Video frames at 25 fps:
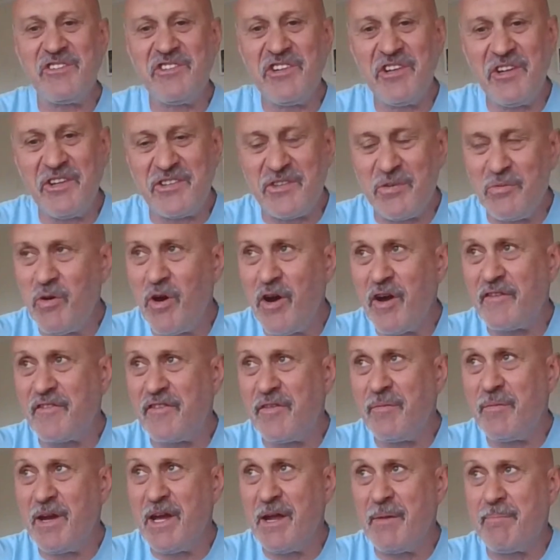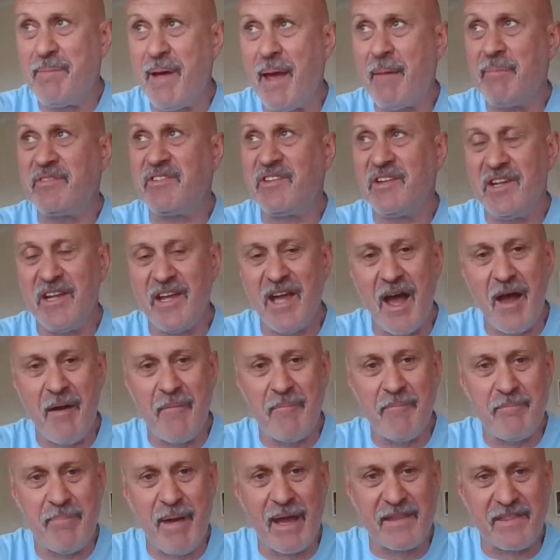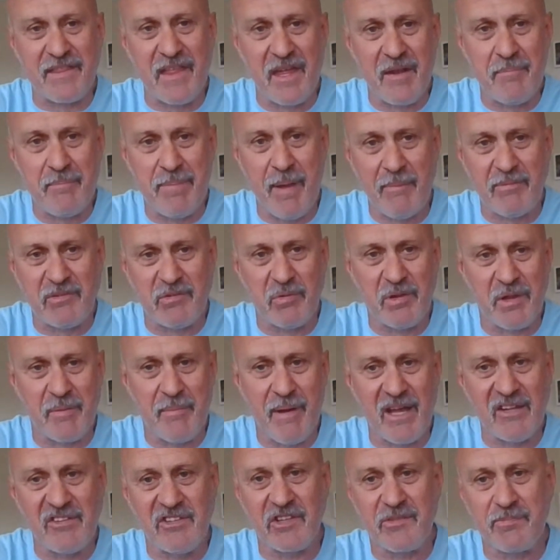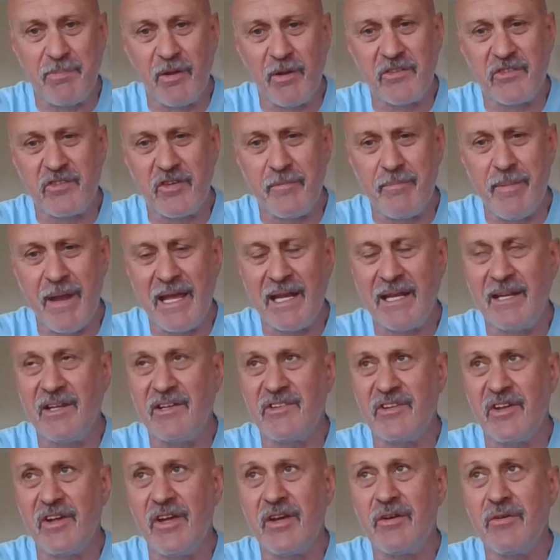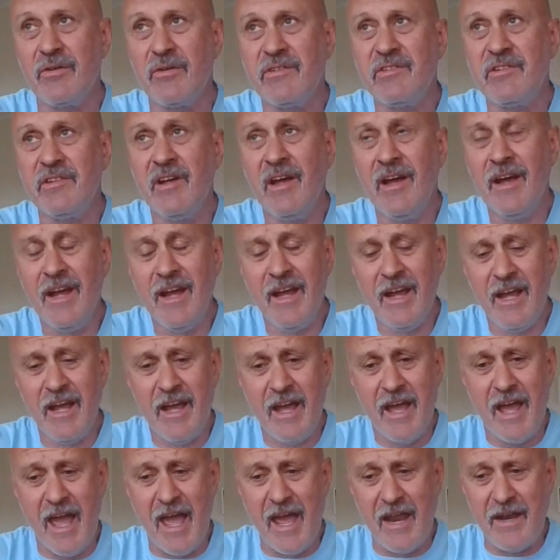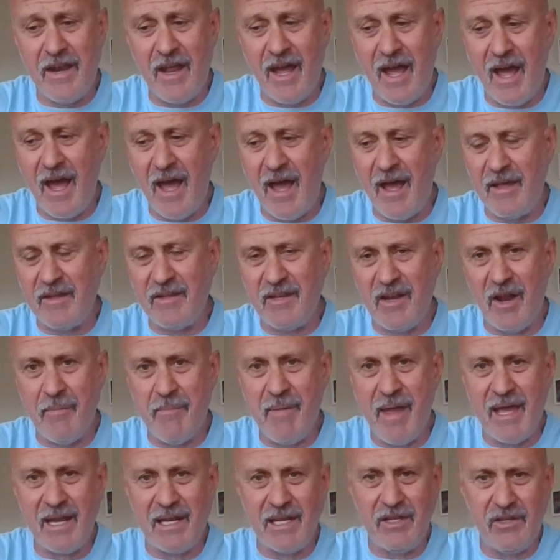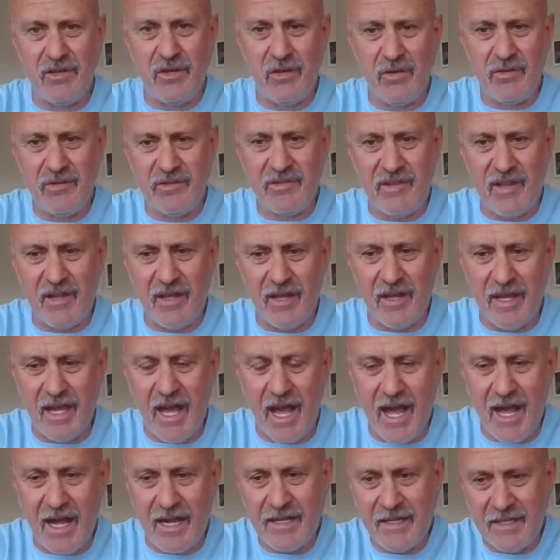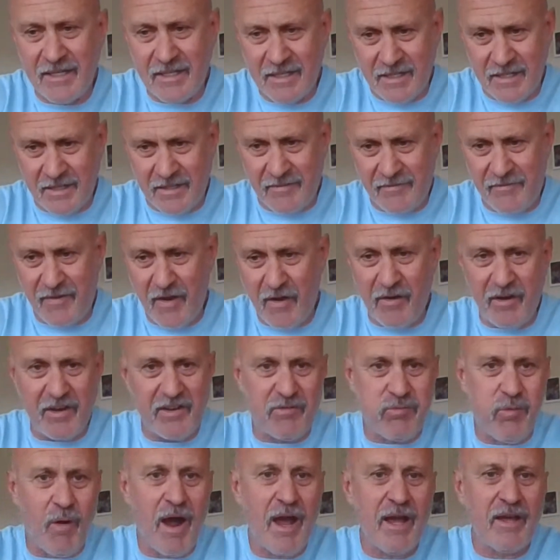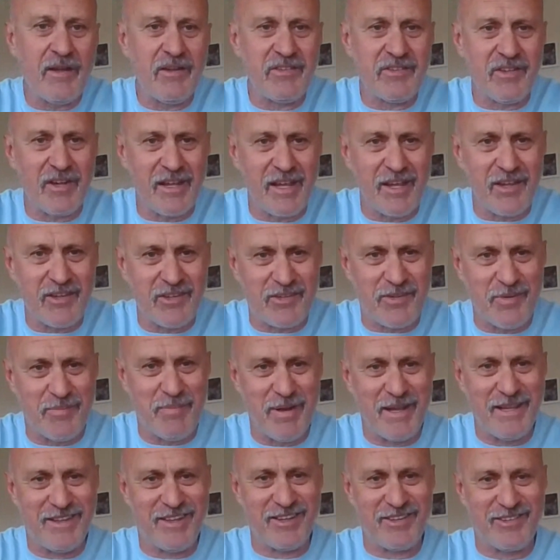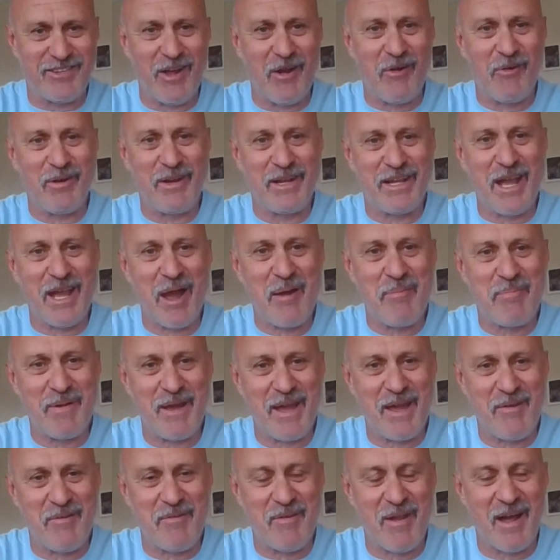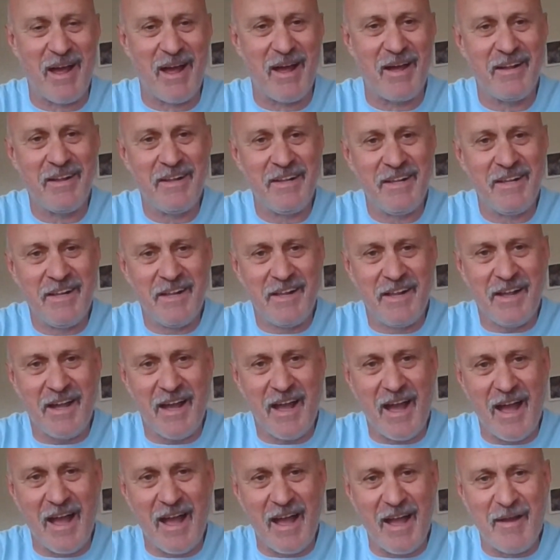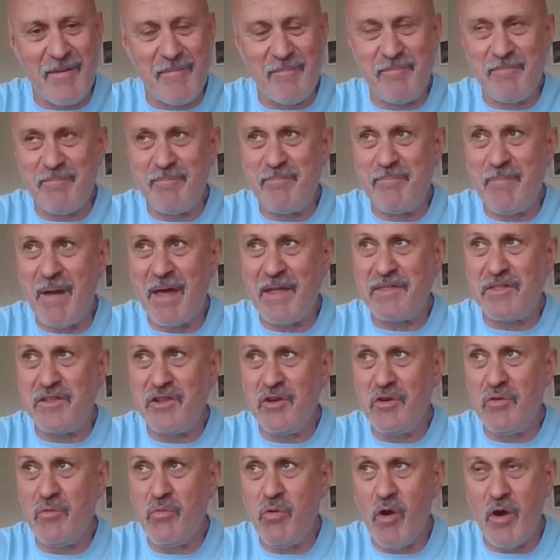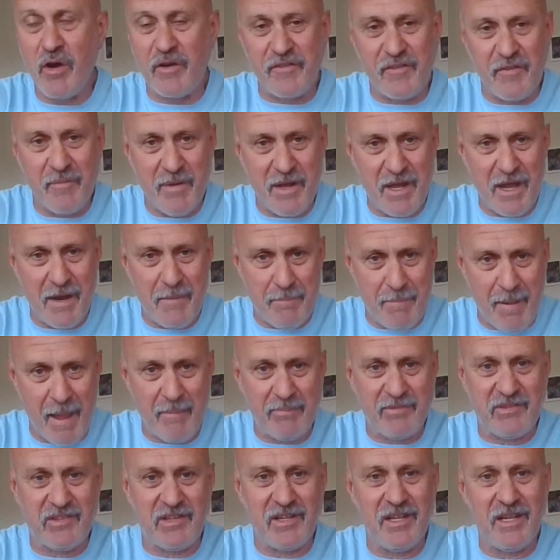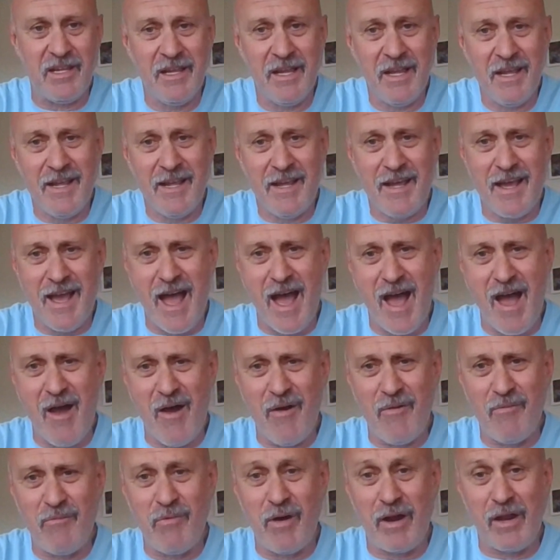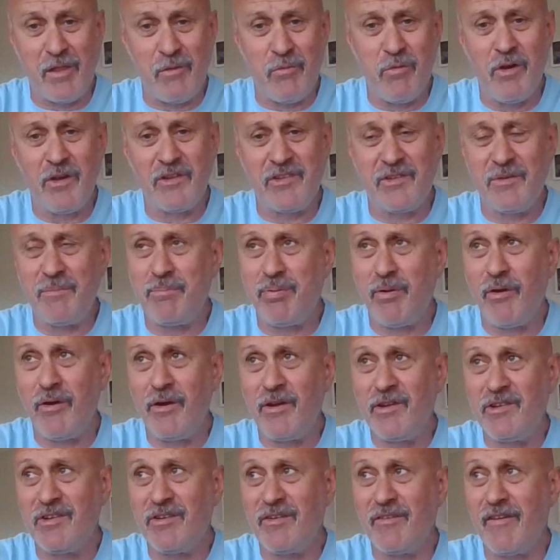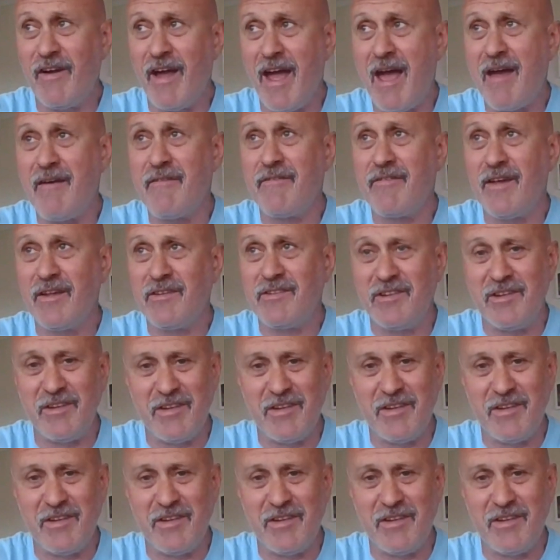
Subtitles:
used to work for me at Pepsi. Back then, Pepsi were the major sponsor of Manly Seagulls. And, Manly used the various ways, I guess, to beat the salary cap. And Matthew worked for me at Pepsi. One of the worst employees you'll ever have, as you